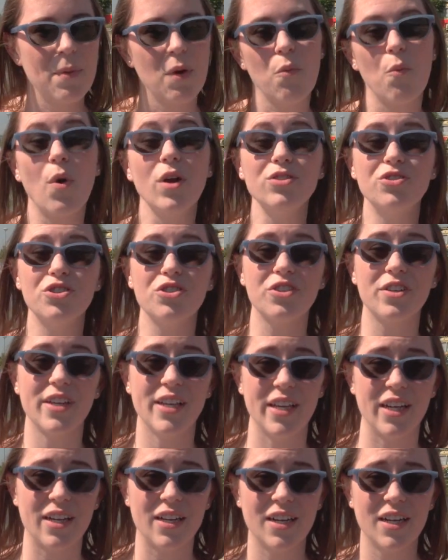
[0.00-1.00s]
But once you're
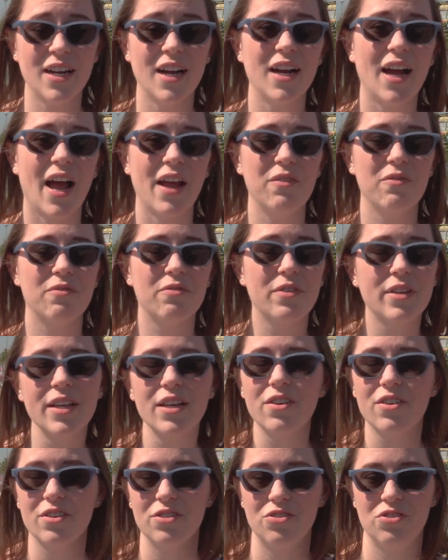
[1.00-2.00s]
here, I really
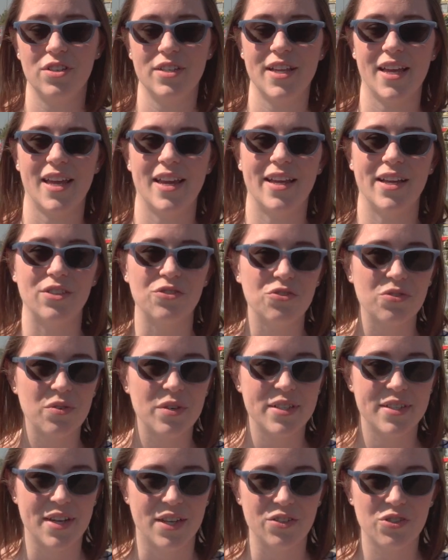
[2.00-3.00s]
encourage you to take an Intro
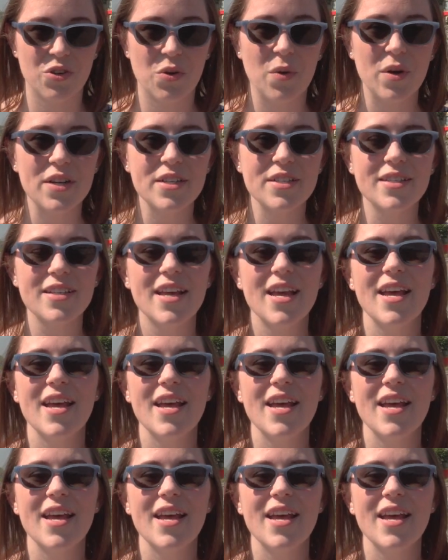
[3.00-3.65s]
to Dutch course.